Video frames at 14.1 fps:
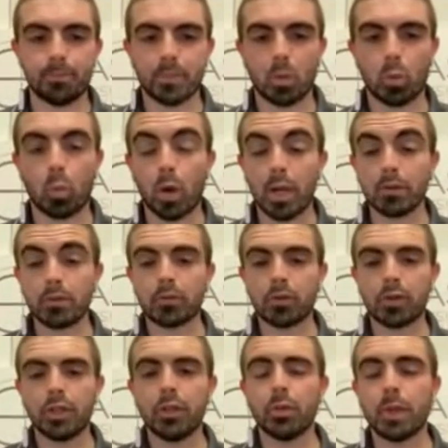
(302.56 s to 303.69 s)
one for
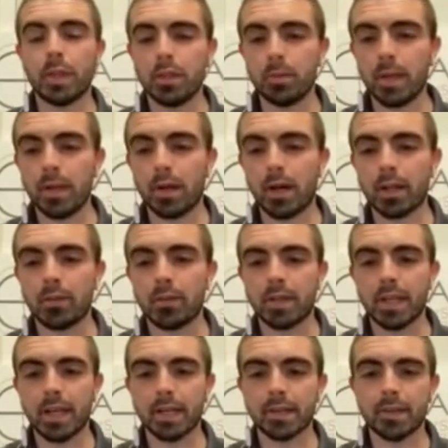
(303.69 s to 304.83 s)
you that you may not have
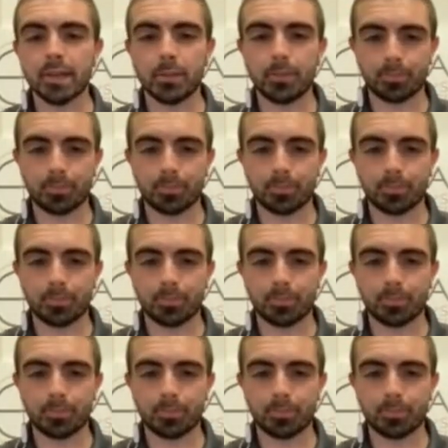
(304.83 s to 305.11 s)
connected.